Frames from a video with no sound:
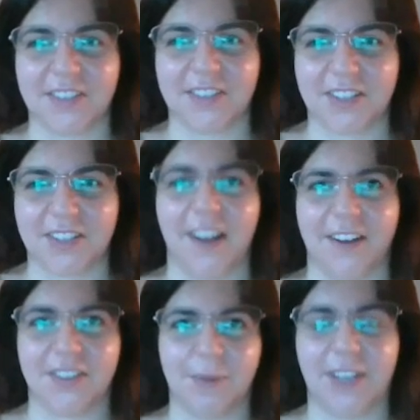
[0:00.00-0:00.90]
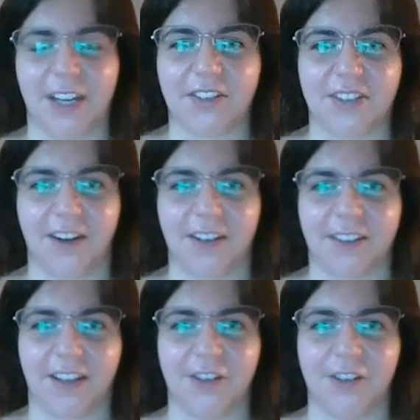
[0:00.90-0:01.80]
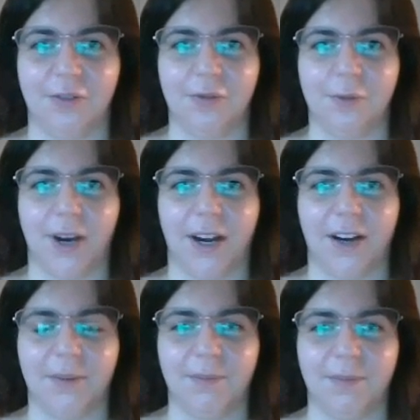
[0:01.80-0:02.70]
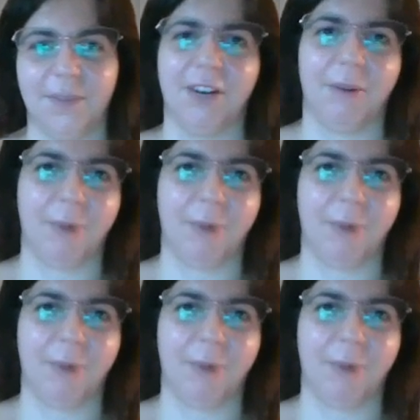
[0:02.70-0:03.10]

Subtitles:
see that in some of the aesthetic that I